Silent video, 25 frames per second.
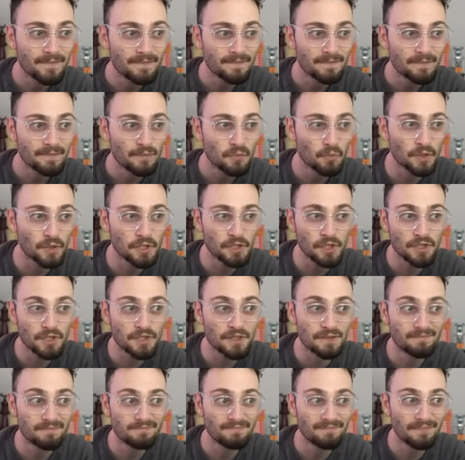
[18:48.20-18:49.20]
which
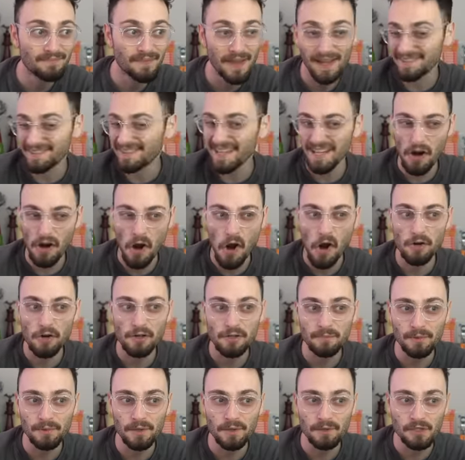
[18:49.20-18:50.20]
is not that
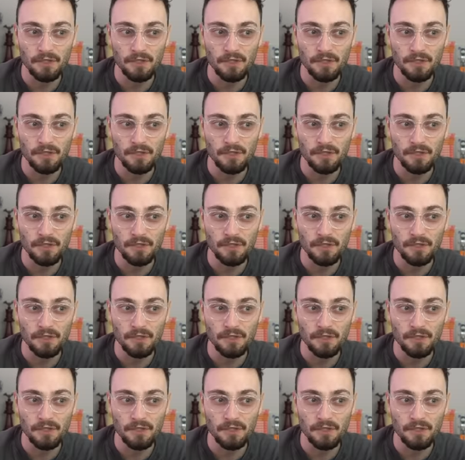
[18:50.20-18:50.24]
horrible.